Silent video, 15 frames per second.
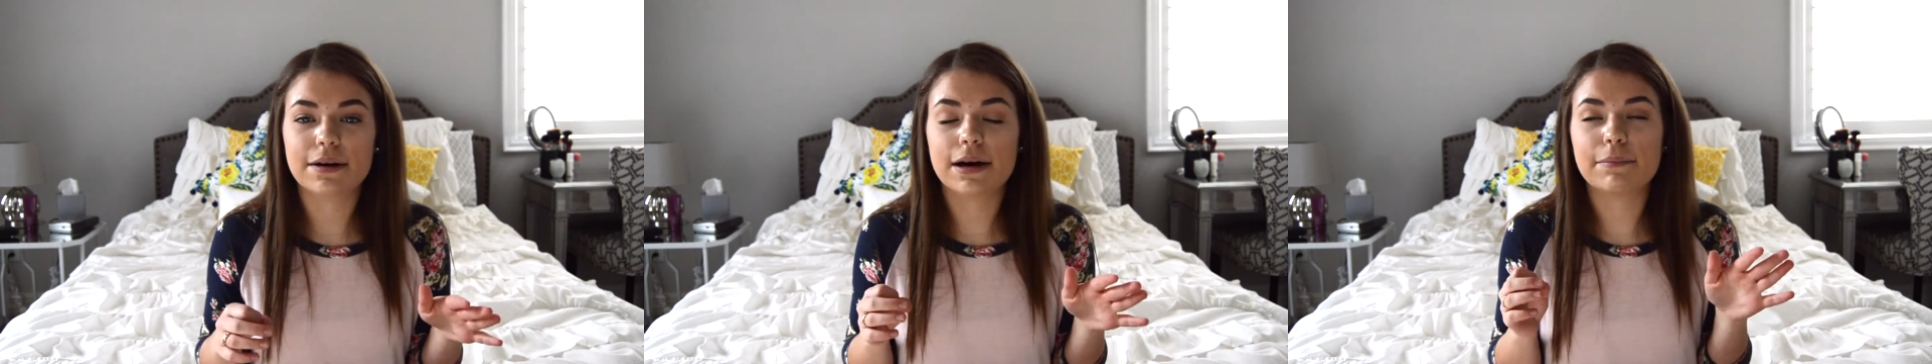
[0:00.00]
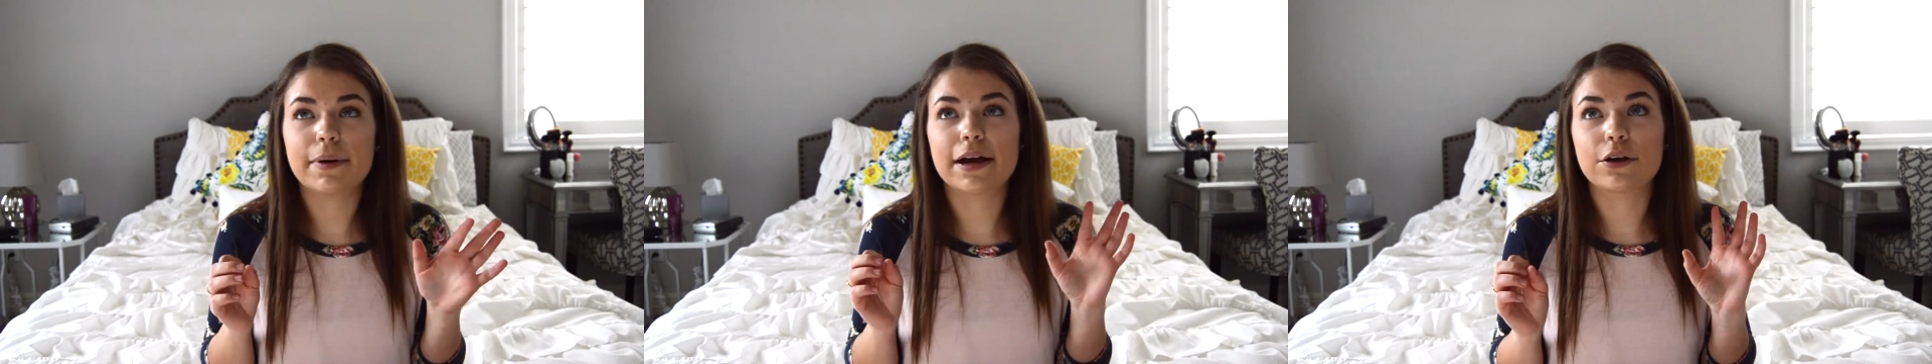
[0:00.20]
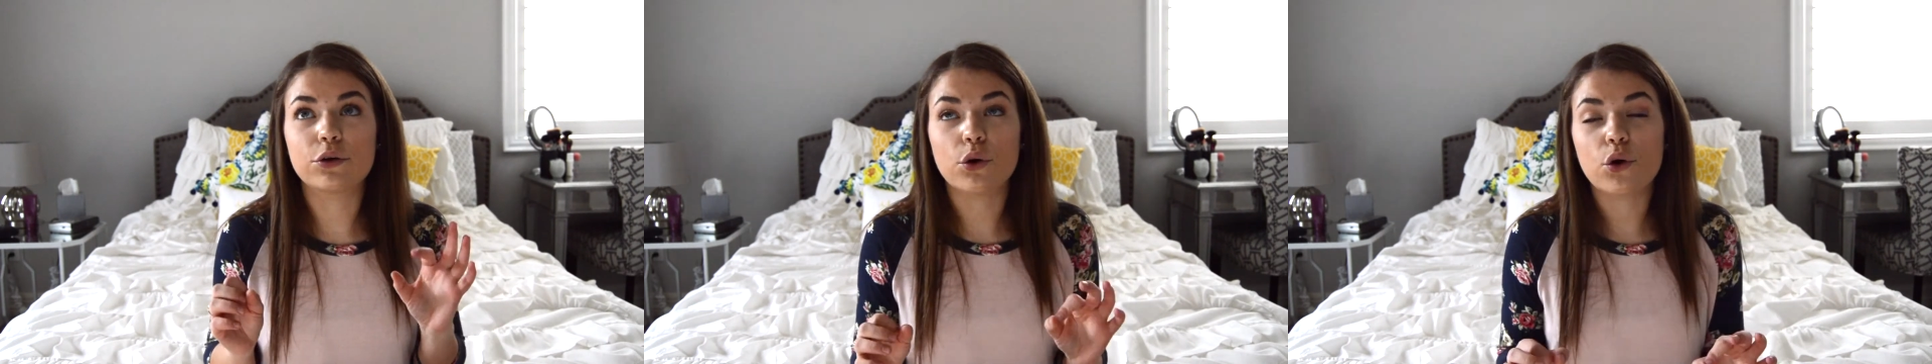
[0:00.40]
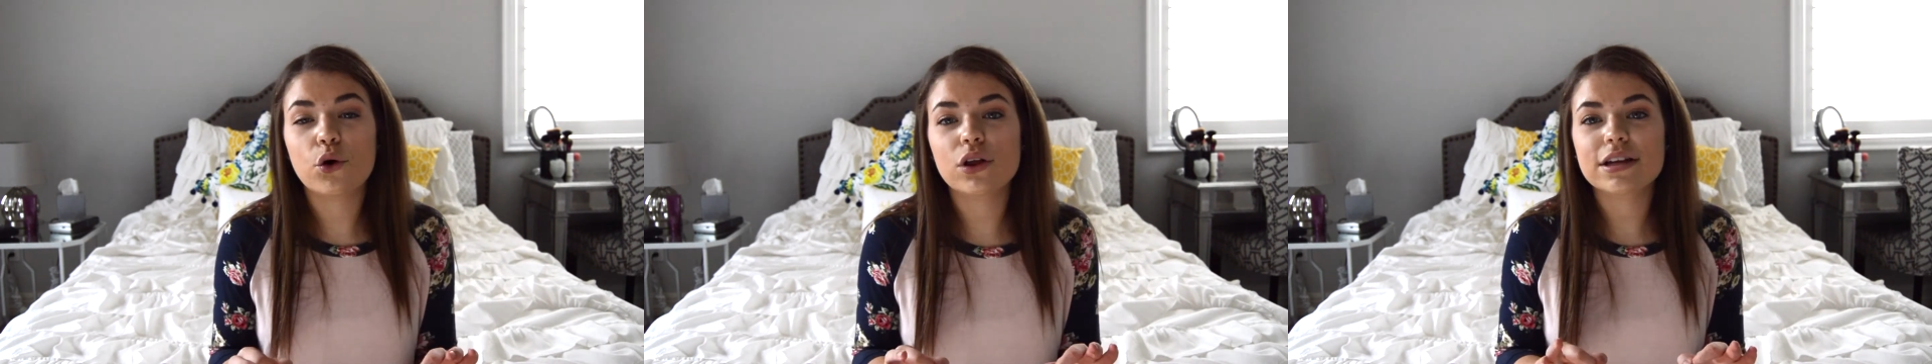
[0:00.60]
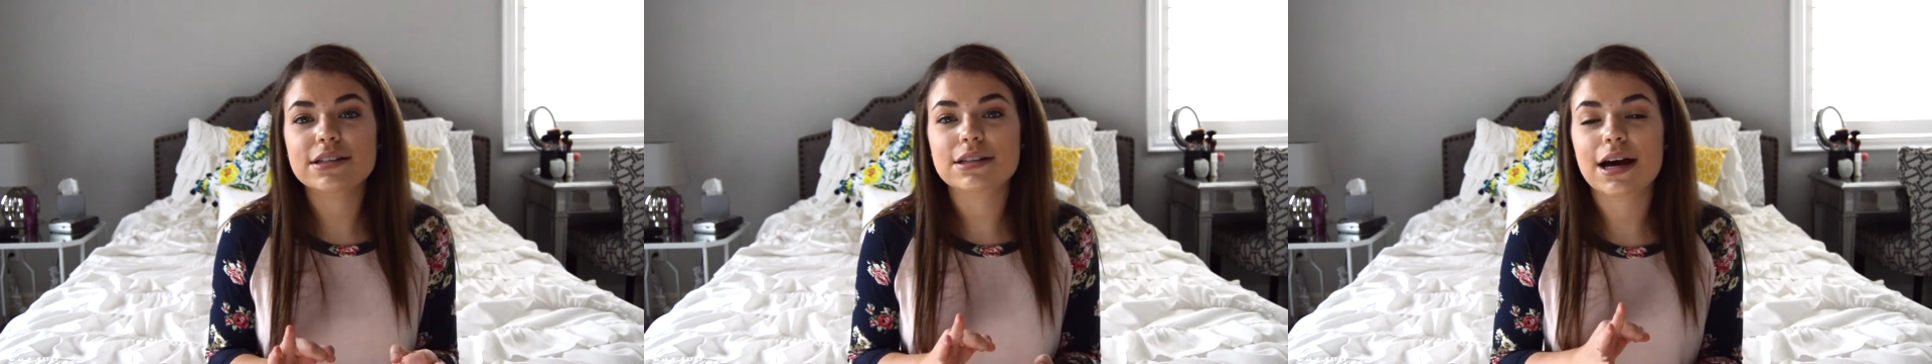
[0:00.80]
my
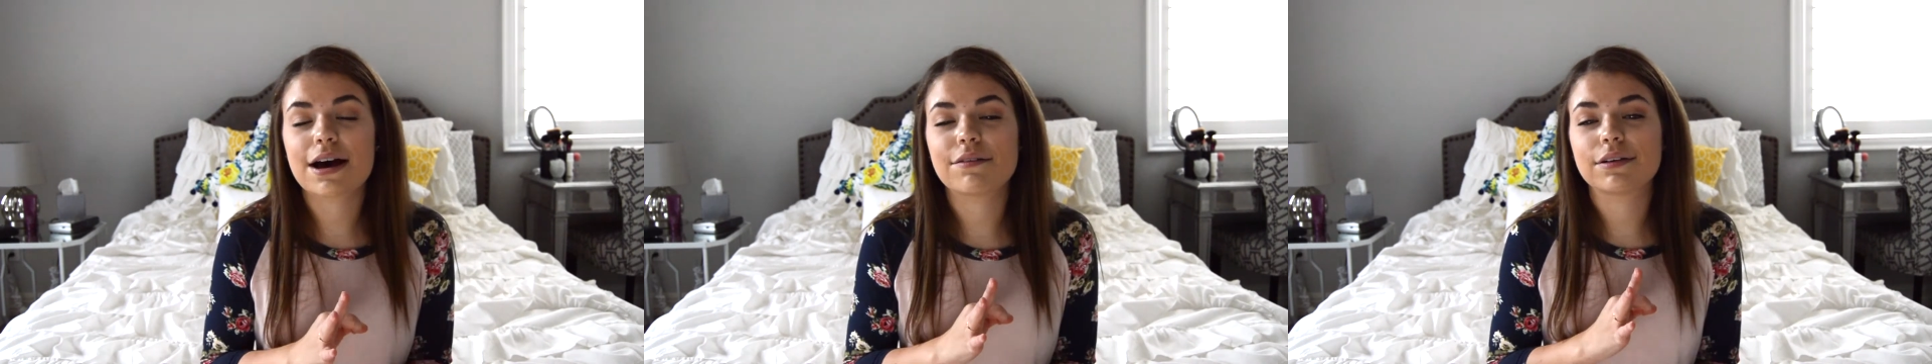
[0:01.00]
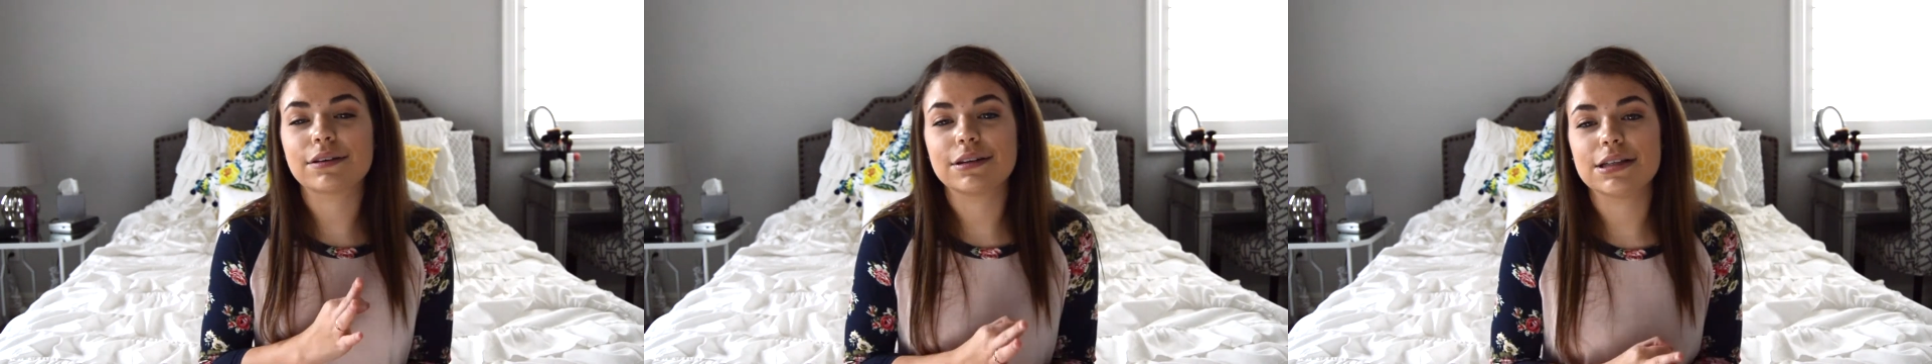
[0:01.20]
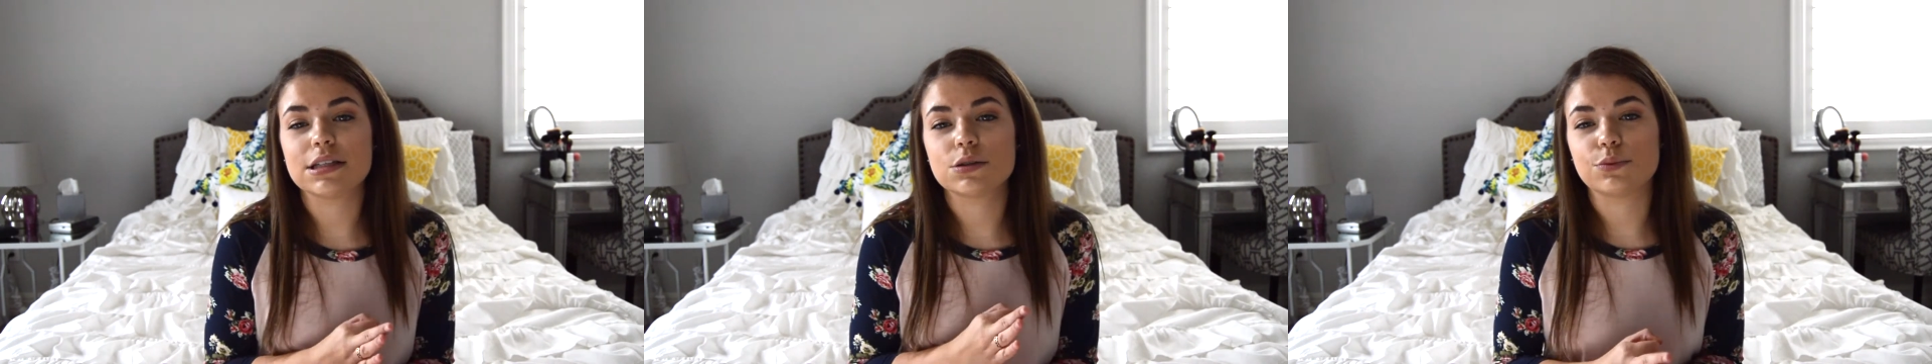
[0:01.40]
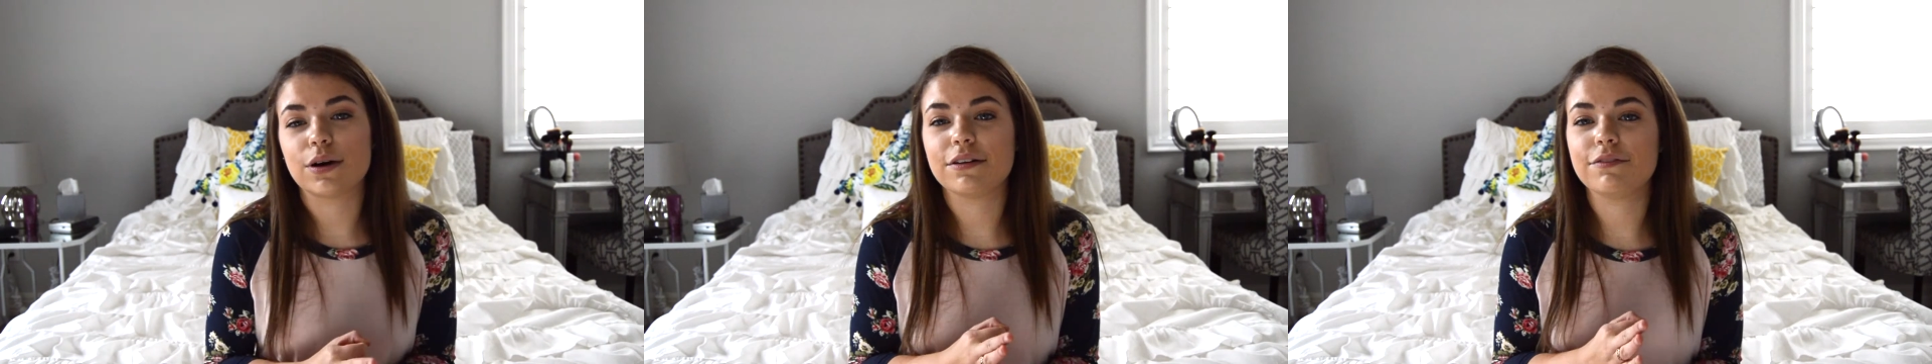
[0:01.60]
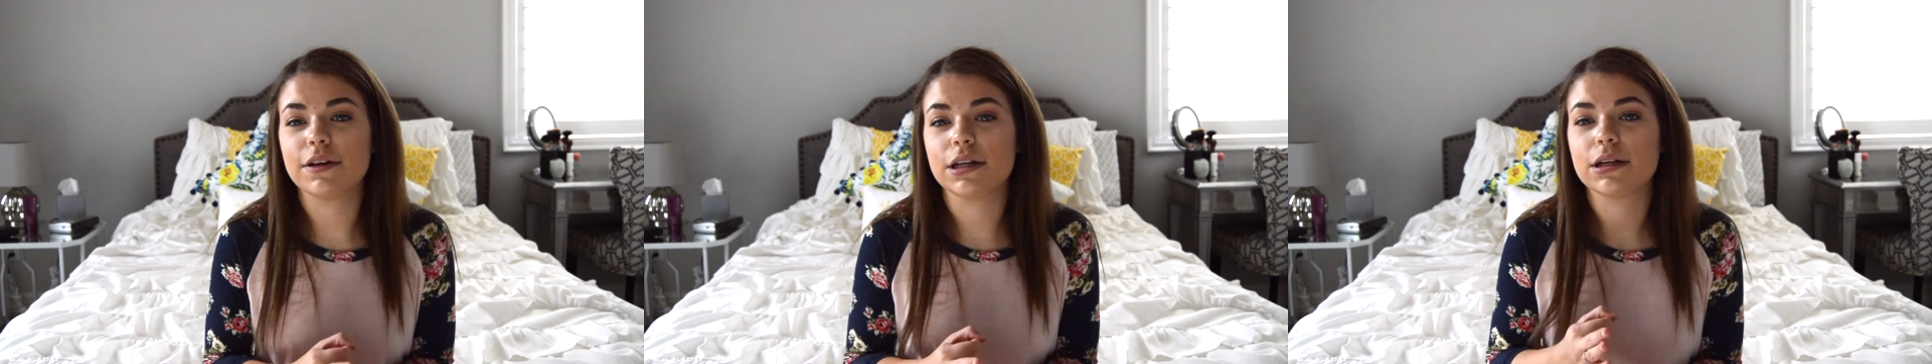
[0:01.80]
goal is to have at least
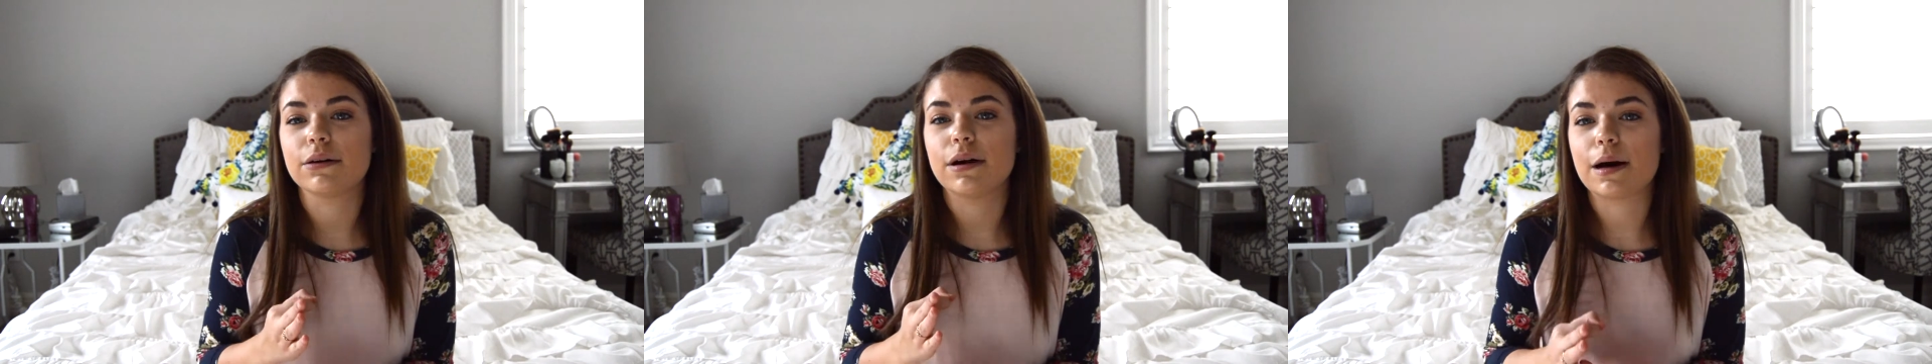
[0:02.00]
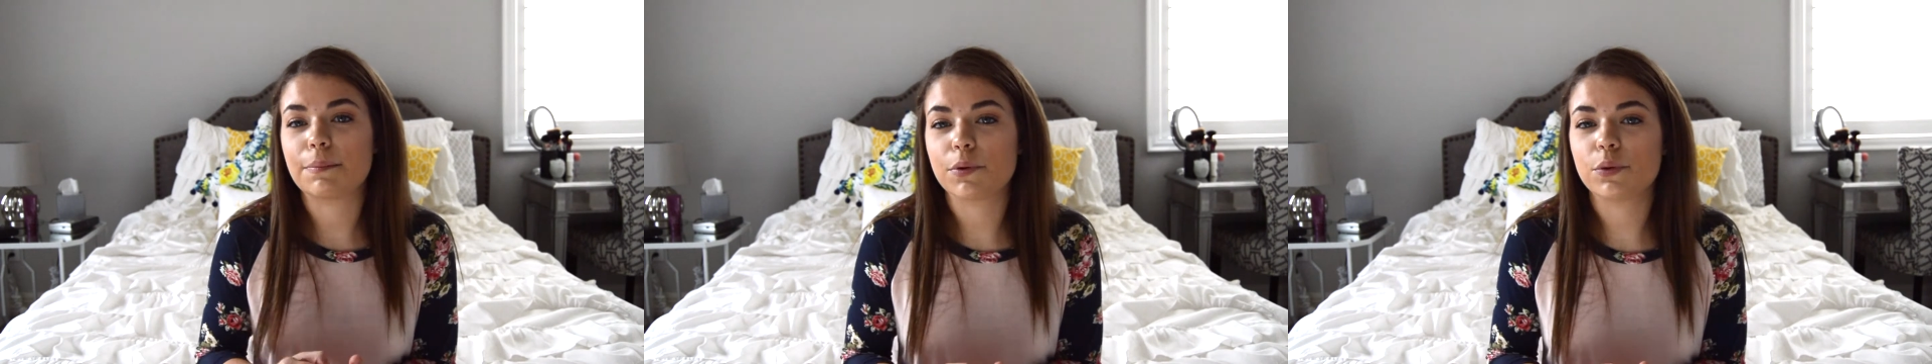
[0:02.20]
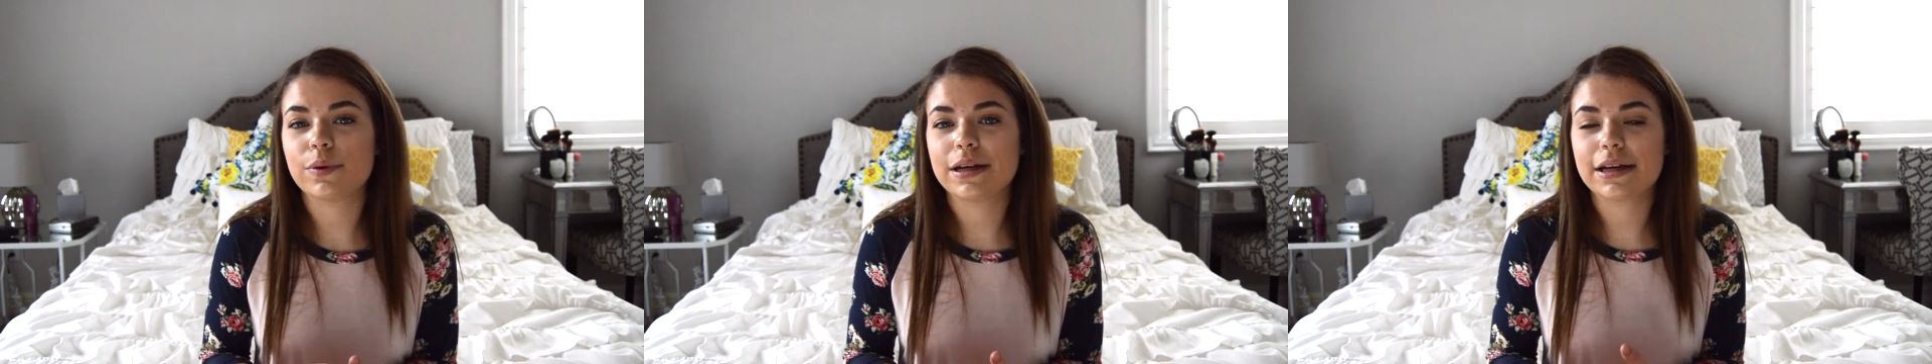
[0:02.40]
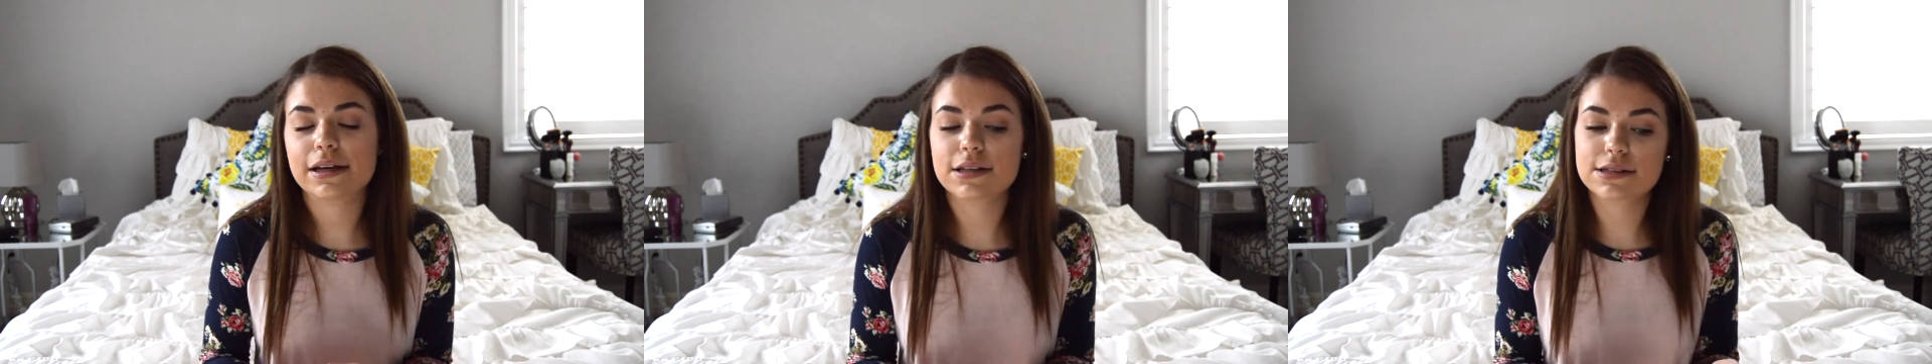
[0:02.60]
one video up a week.